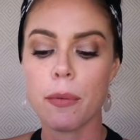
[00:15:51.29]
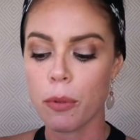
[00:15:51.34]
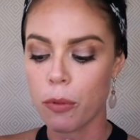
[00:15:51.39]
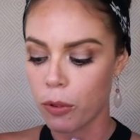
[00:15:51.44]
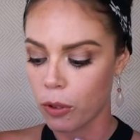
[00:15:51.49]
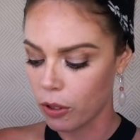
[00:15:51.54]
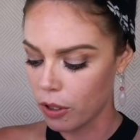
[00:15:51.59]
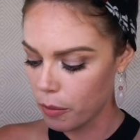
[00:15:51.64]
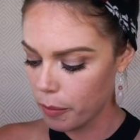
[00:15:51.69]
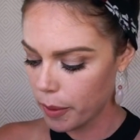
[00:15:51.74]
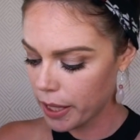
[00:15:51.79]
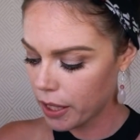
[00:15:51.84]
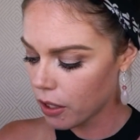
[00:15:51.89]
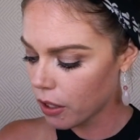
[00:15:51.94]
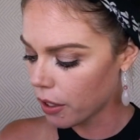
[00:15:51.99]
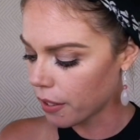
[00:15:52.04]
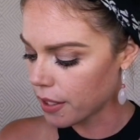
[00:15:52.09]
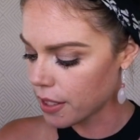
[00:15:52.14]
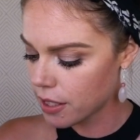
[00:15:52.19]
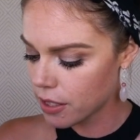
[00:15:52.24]
before. Oh my
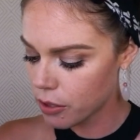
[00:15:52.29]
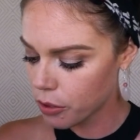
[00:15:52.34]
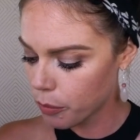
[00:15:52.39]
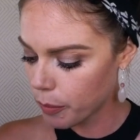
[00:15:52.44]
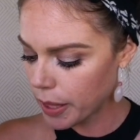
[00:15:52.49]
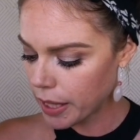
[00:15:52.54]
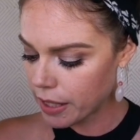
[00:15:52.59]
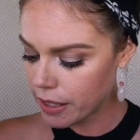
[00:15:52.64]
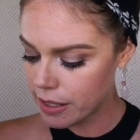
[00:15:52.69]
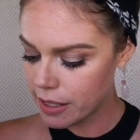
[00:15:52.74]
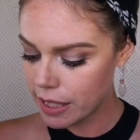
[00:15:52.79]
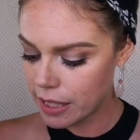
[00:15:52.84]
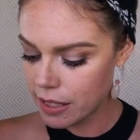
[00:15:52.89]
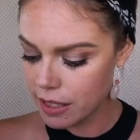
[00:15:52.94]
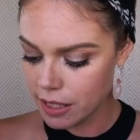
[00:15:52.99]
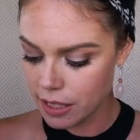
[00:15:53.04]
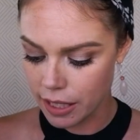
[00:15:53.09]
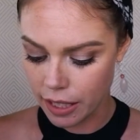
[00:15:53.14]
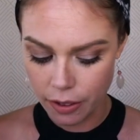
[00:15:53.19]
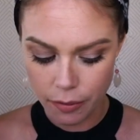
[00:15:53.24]
God, this is all making
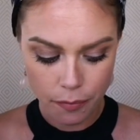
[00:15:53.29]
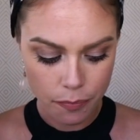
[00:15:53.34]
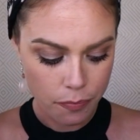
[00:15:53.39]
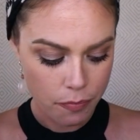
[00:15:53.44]
sense now.